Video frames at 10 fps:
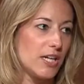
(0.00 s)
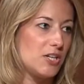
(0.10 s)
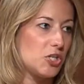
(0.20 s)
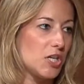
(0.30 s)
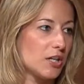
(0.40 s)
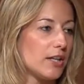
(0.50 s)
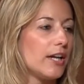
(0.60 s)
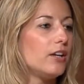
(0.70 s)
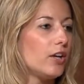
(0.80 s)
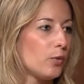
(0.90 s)
each year, and
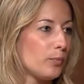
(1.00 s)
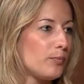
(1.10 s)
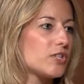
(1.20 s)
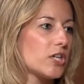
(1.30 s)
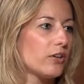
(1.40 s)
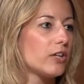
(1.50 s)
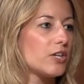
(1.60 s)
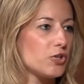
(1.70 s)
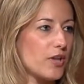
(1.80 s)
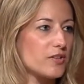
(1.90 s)
I know in particular our
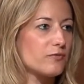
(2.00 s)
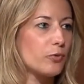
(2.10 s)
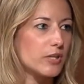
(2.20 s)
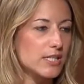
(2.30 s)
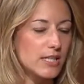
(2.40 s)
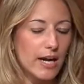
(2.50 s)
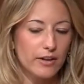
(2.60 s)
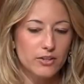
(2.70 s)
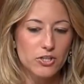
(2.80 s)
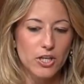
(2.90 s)
2014
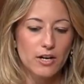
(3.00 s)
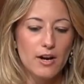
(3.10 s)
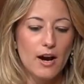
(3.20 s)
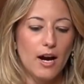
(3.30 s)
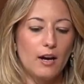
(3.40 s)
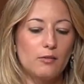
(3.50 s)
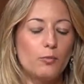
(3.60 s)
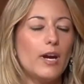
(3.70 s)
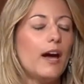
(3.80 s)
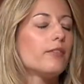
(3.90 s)
calendar,
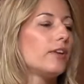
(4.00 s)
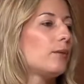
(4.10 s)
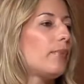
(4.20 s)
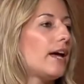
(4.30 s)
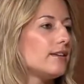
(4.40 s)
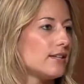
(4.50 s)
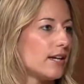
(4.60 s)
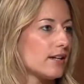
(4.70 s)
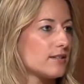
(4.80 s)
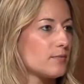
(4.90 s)
we have an
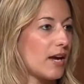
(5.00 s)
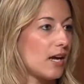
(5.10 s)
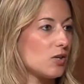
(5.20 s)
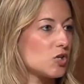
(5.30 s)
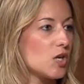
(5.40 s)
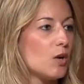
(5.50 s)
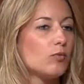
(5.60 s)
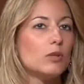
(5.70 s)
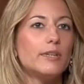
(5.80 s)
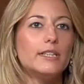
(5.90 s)
appendix page
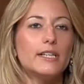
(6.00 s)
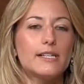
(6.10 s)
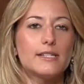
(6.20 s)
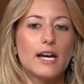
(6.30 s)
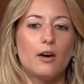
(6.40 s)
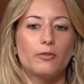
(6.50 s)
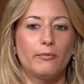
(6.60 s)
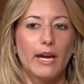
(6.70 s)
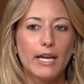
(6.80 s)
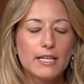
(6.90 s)
where we list out from
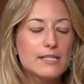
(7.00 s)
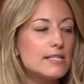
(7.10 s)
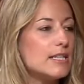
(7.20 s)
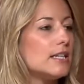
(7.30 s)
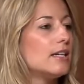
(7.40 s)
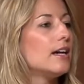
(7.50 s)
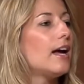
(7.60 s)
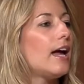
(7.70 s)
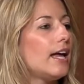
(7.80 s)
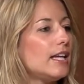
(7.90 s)
A to Z
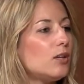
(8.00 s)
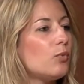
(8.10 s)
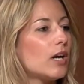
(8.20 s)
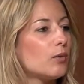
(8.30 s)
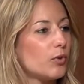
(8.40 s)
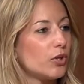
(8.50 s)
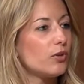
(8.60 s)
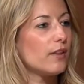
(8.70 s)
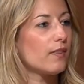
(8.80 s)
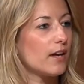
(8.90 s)
anywhere where you
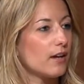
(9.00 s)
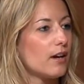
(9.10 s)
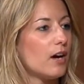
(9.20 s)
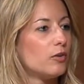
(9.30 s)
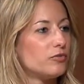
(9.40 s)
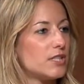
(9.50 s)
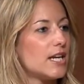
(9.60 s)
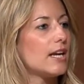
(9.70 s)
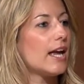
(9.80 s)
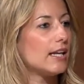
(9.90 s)
can think of to
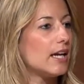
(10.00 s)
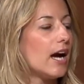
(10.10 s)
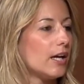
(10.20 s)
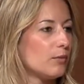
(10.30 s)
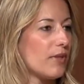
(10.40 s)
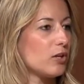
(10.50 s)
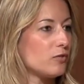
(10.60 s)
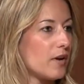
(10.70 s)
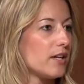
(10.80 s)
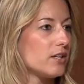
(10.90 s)
take any item that you
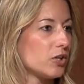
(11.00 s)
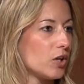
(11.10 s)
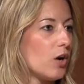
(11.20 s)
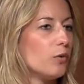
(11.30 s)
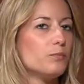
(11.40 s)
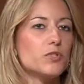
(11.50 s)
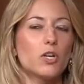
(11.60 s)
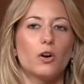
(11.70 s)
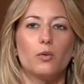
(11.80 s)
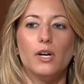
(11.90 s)
find in your home.
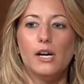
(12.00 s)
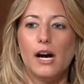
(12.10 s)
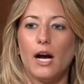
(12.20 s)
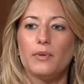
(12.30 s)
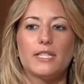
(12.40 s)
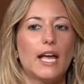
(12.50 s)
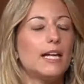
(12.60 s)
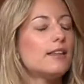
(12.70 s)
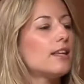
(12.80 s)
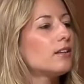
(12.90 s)
So I would say
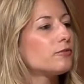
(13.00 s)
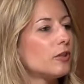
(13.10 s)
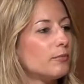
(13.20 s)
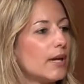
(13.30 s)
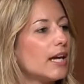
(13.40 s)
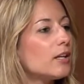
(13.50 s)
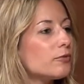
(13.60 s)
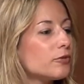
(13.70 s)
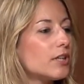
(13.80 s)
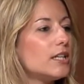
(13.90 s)
anything from
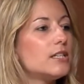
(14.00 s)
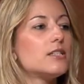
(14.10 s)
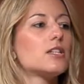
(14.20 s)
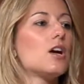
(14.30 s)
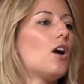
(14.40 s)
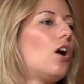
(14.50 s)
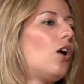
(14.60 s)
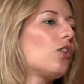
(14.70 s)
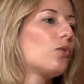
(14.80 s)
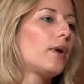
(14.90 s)
antifreeze
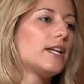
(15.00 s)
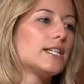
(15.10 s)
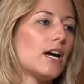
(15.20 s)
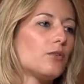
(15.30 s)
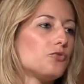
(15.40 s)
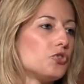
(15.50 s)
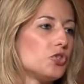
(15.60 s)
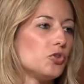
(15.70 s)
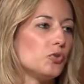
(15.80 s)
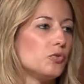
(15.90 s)
all the way down
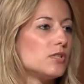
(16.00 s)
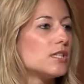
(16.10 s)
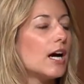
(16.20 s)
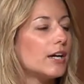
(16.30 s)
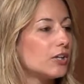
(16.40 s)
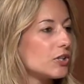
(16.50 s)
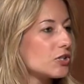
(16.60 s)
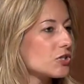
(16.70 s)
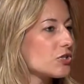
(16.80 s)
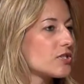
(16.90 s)
to
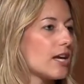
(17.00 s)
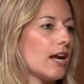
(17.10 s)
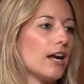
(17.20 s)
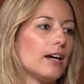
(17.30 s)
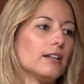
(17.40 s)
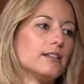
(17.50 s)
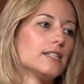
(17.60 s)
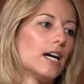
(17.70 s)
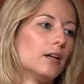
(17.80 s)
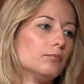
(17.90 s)
tires and
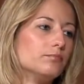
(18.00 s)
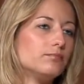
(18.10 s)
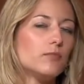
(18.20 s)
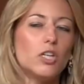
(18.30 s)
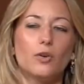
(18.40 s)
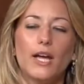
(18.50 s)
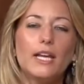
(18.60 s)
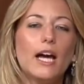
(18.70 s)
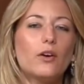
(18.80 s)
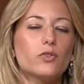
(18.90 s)
you know,
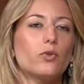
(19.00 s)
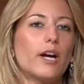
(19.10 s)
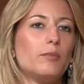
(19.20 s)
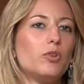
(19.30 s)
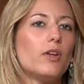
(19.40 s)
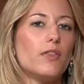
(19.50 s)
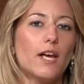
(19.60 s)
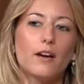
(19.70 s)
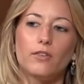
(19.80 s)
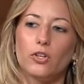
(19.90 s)
any household item you can
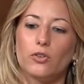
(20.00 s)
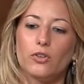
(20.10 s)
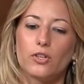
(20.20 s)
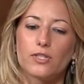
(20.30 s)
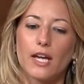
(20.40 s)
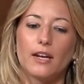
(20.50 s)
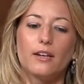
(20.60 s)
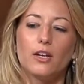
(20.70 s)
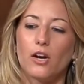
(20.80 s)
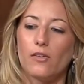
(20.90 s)
think of, and you said,
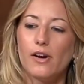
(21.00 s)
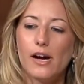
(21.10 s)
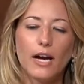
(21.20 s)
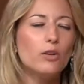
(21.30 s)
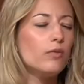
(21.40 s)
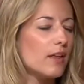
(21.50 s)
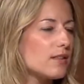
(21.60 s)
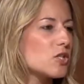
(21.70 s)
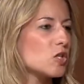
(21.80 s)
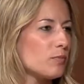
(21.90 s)
you know, I don't think
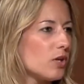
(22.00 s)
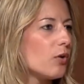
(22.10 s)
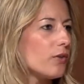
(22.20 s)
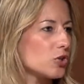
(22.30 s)
this should go in the